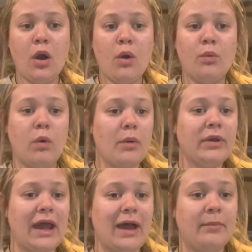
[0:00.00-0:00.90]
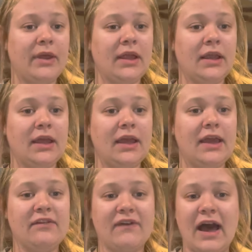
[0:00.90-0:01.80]
what would happen
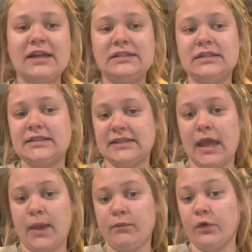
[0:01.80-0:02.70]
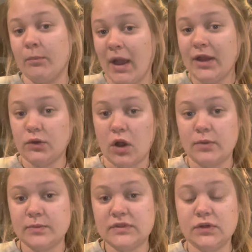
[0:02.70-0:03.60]
if I did the same for my
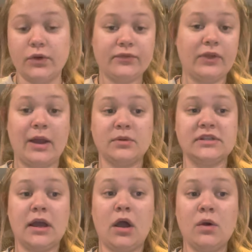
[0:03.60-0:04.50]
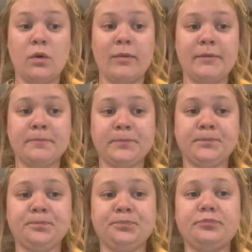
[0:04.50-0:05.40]
crops or flowers at home?
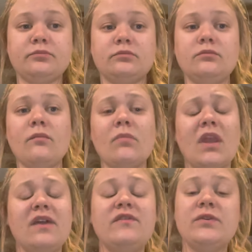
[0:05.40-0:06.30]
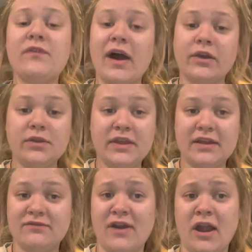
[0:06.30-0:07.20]
If you value the
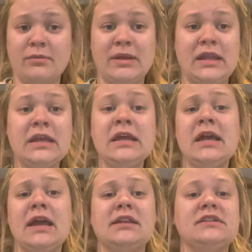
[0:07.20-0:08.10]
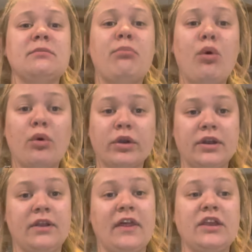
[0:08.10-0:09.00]
environment, it is
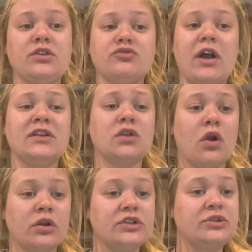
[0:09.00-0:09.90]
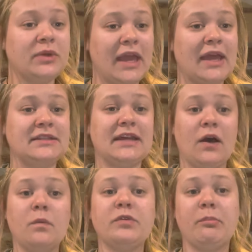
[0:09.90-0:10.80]
important that you try as hard as you can to
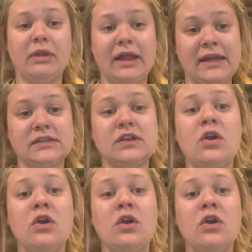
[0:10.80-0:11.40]
help the plants